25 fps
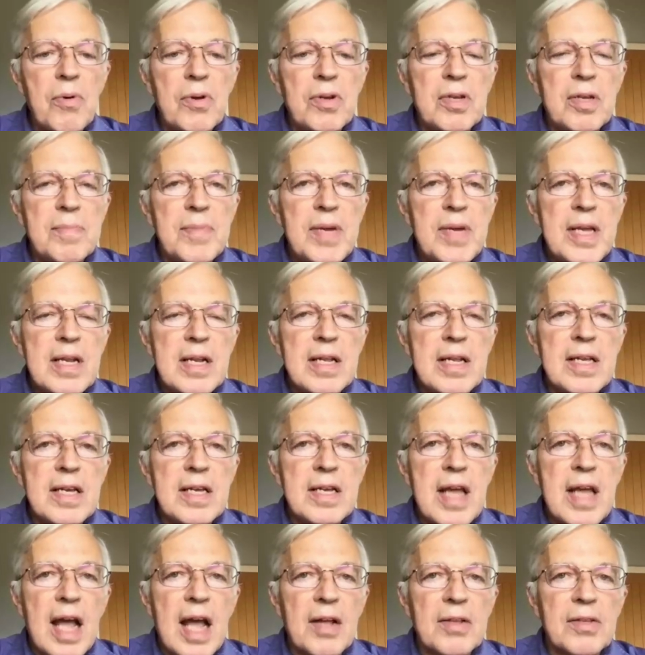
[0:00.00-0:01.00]
would immediately
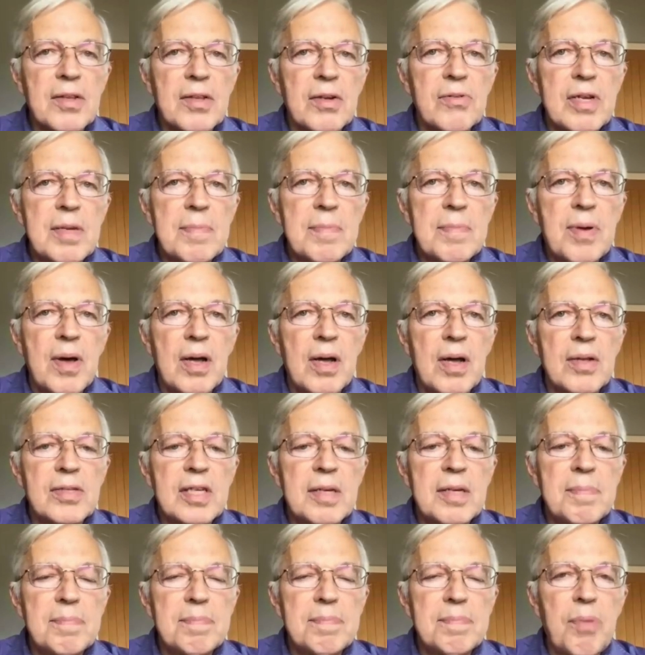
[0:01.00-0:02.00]
enact the Green
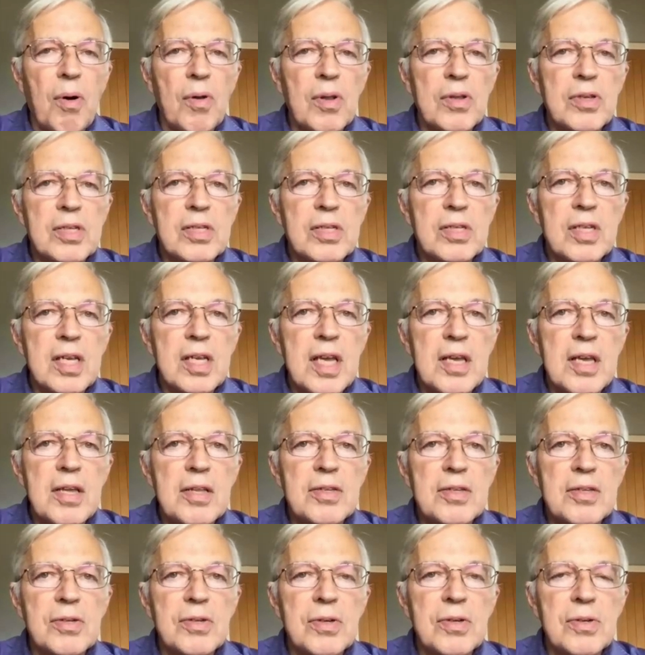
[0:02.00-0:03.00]
Party
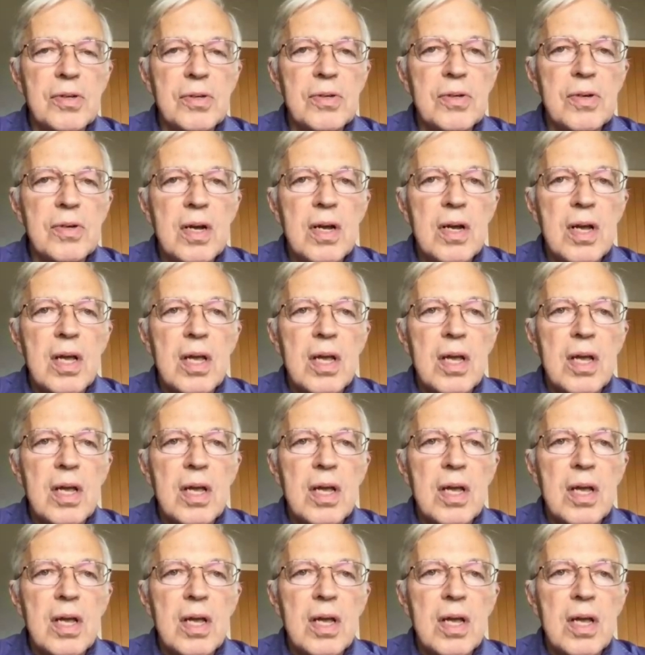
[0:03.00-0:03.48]
policy to